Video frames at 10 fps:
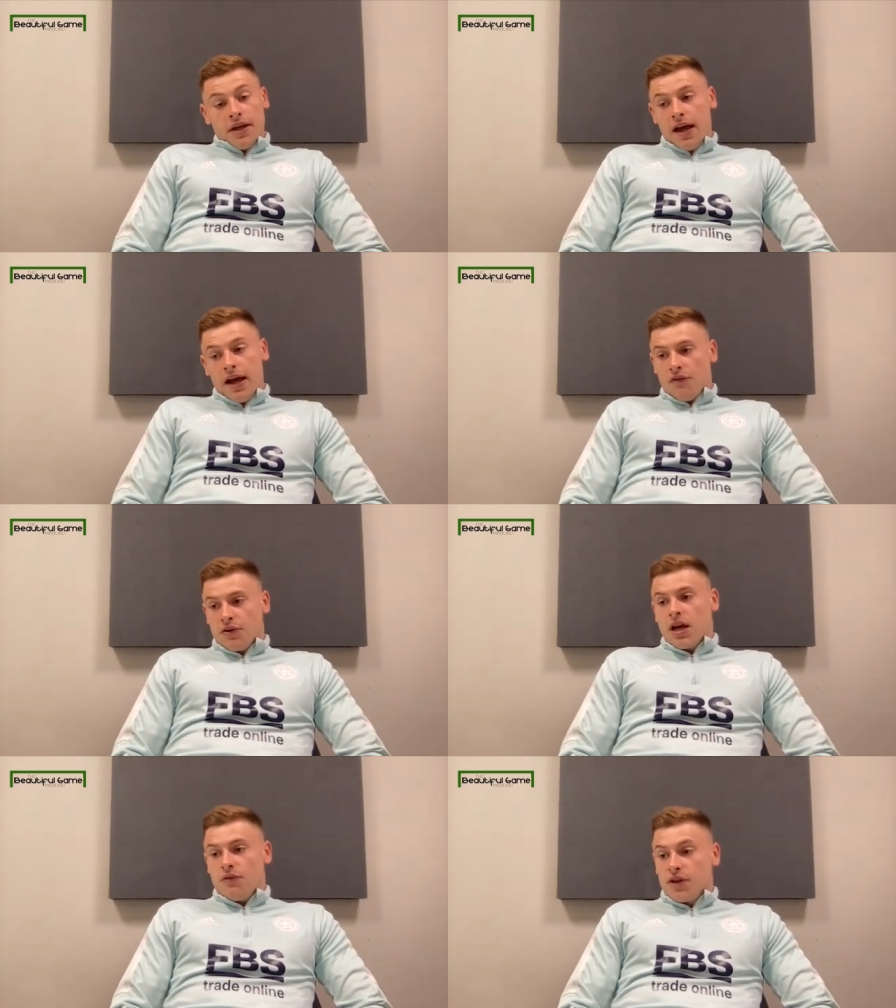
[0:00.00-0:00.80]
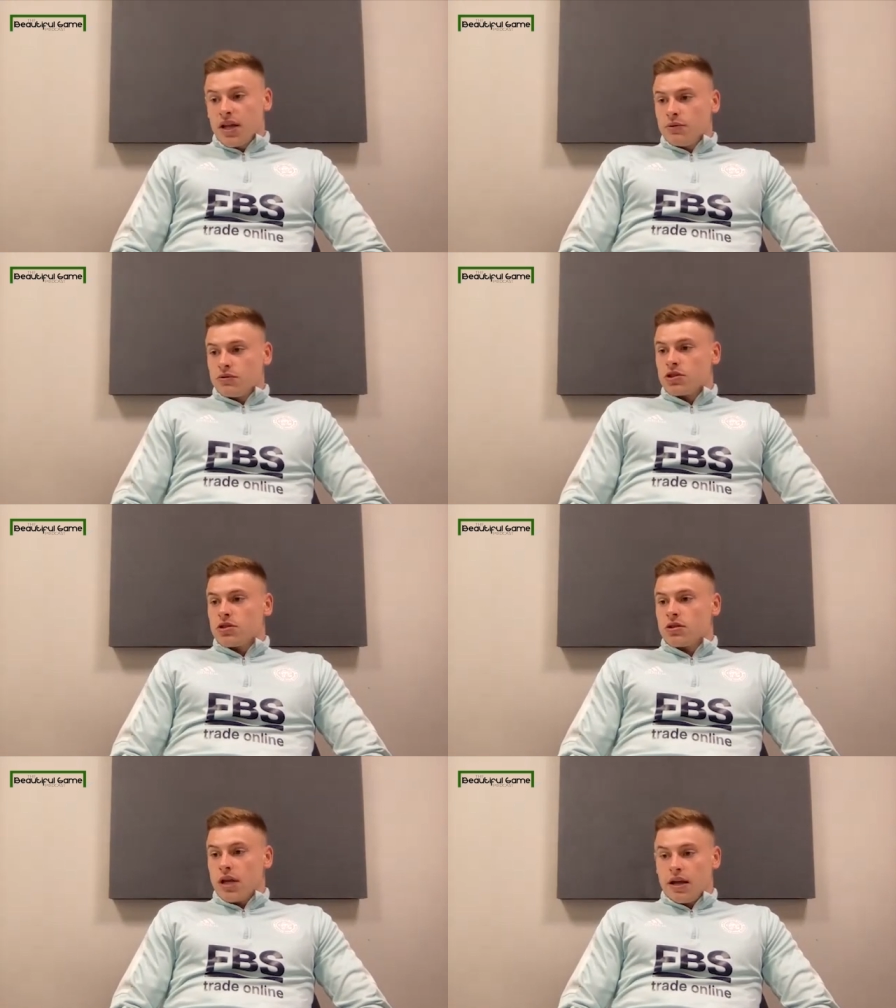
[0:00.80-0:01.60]
Yeah, I think I think it was
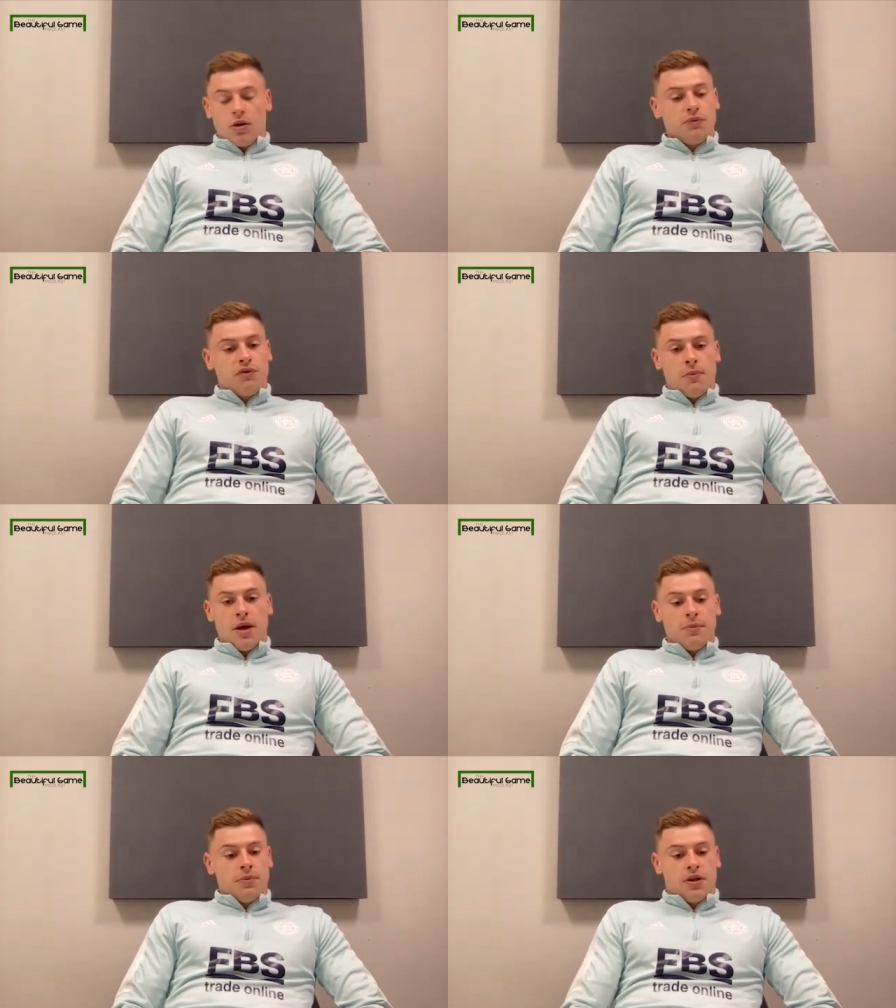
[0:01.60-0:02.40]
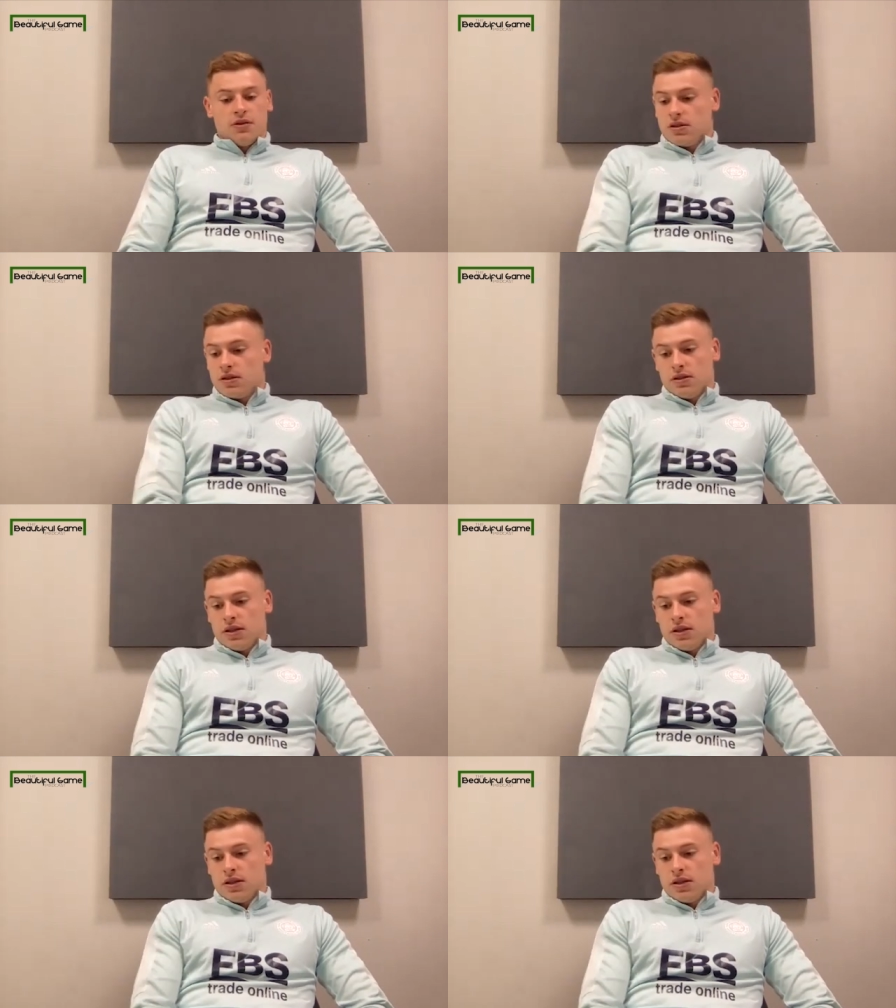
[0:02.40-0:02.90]
it come from him.